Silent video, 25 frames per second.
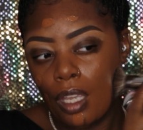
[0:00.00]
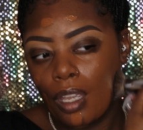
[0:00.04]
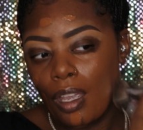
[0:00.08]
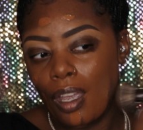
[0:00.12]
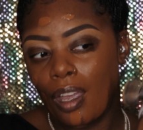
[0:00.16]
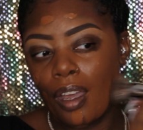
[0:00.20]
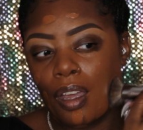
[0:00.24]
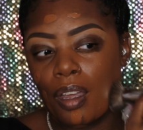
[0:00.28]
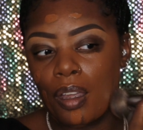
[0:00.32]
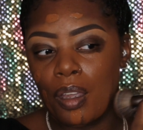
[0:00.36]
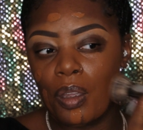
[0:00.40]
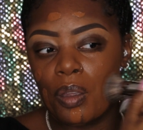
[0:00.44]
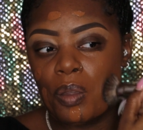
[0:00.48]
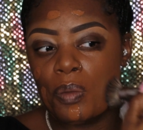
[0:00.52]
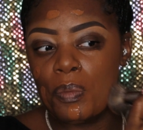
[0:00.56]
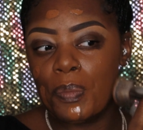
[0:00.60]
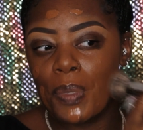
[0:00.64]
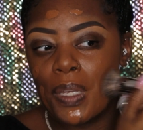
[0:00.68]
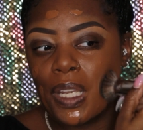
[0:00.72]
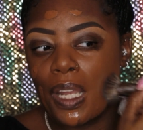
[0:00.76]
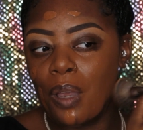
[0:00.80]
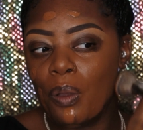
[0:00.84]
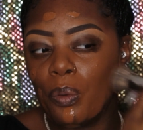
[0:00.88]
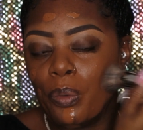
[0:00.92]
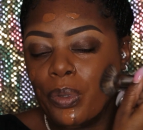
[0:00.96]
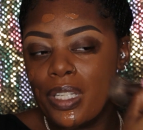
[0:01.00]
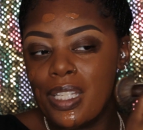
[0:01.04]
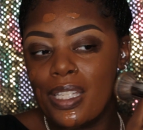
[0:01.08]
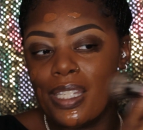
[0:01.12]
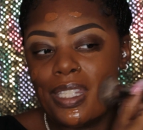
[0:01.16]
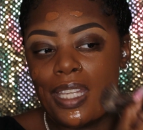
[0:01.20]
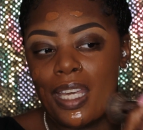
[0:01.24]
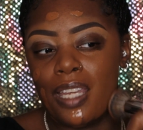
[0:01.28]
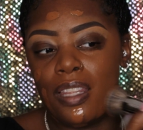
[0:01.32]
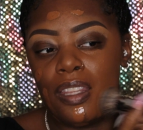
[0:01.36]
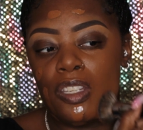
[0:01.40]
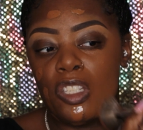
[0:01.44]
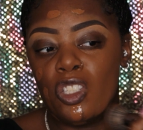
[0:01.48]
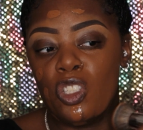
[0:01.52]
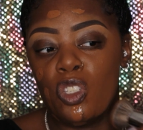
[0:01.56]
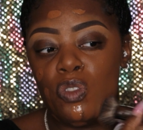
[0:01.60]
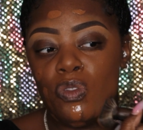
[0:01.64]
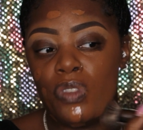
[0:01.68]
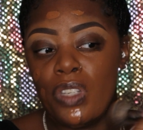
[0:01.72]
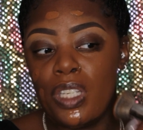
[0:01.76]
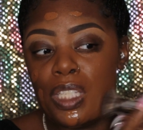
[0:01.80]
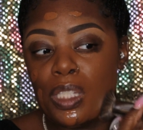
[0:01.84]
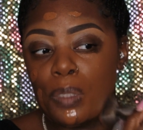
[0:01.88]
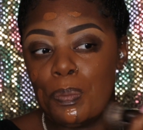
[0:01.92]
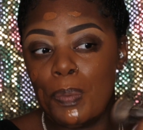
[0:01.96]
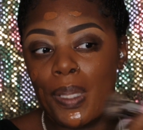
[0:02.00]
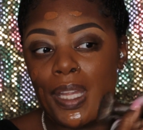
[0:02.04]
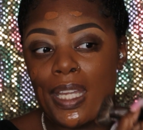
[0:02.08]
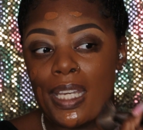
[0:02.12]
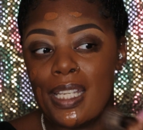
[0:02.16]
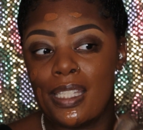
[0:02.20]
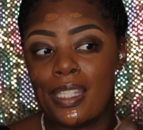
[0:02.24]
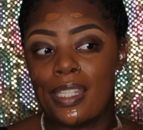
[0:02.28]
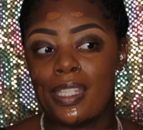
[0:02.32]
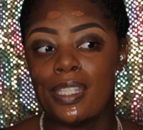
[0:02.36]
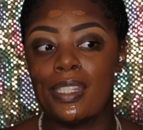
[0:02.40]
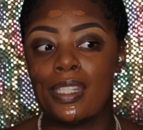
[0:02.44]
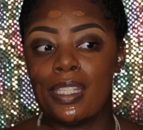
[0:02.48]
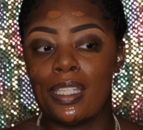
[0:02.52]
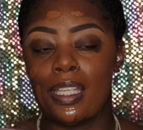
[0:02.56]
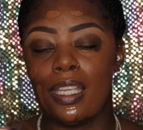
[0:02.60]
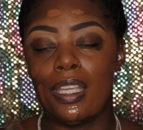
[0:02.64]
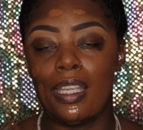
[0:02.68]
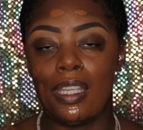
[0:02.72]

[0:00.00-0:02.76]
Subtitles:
But I would say the Juvia's Place is